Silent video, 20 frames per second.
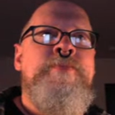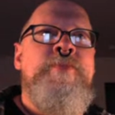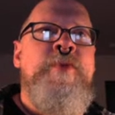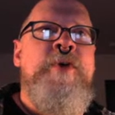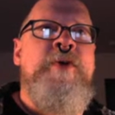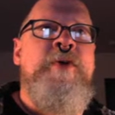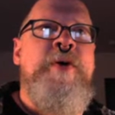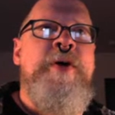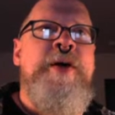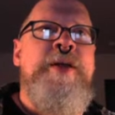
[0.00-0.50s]

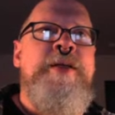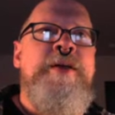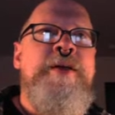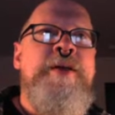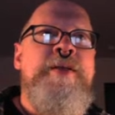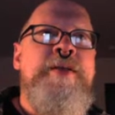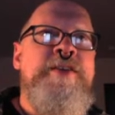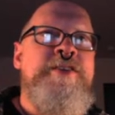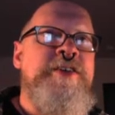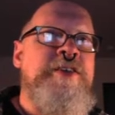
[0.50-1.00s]
All right,
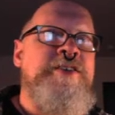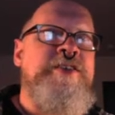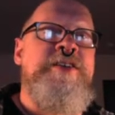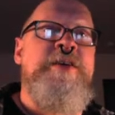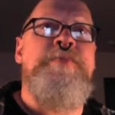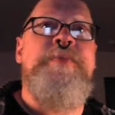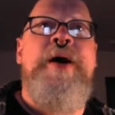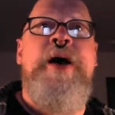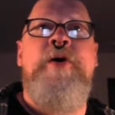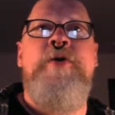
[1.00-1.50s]
and it says it
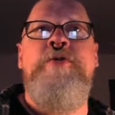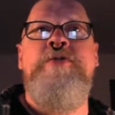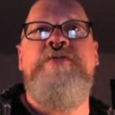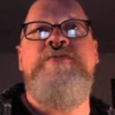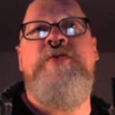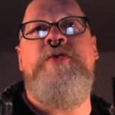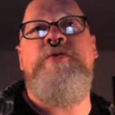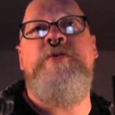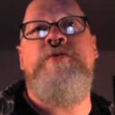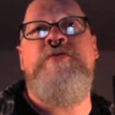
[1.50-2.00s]
empowers
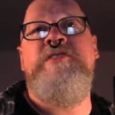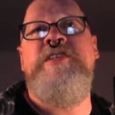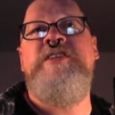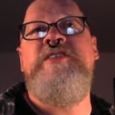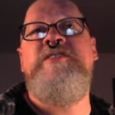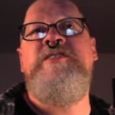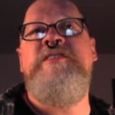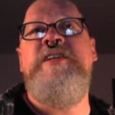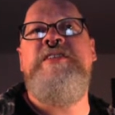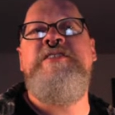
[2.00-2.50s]
voters.
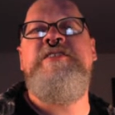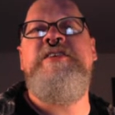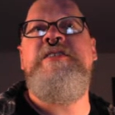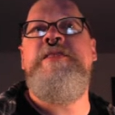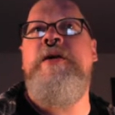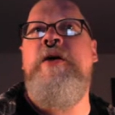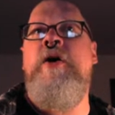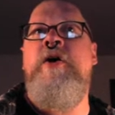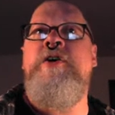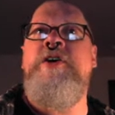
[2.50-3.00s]
Let's let's see
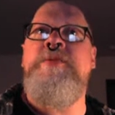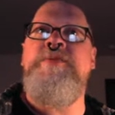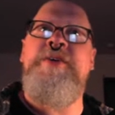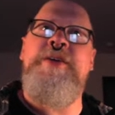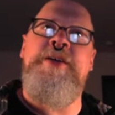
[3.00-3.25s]
the argument